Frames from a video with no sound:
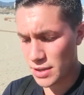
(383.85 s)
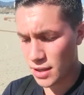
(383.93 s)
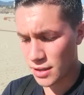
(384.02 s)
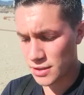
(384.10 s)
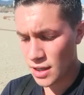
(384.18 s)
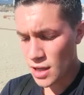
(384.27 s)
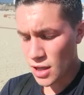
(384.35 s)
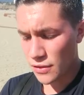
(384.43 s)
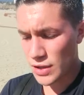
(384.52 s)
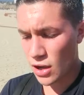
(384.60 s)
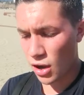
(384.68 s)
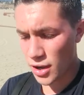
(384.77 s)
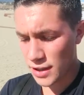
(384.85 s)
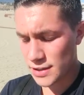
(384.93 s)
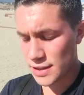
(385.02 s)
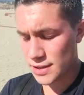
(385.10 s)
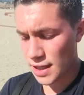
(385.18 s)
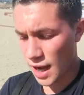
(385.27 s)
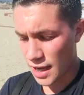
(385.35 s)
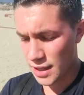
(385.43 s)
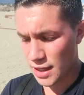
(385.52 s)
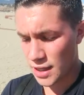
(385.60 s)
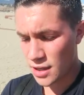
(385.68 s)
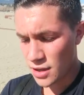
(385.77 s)
because the Onix is
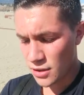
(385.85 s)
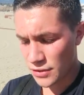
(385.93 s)
tiny,